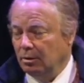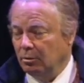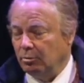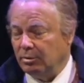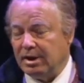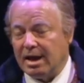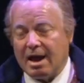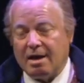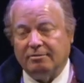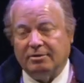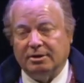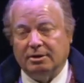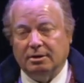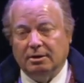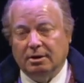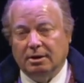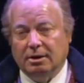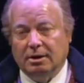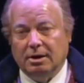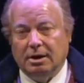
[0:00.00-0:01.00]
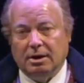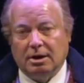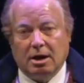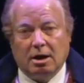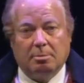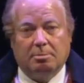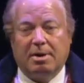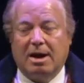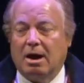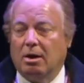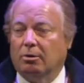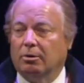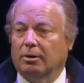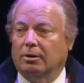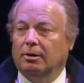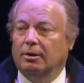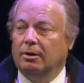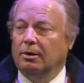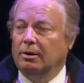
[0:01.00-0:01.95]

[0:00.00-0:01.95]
We have it in our power